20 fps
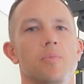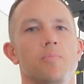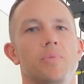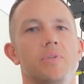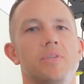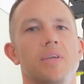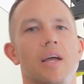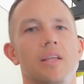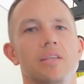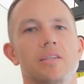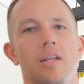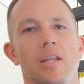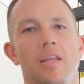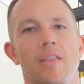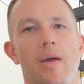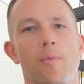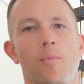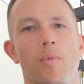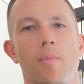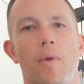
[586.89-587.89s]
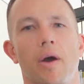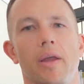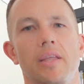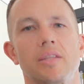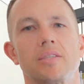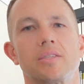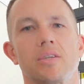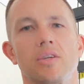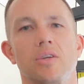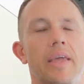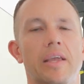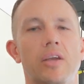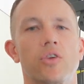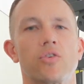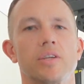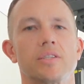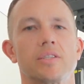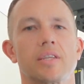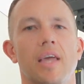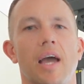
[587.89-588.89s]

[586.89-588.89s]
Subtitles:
Potentially then we might need to increase the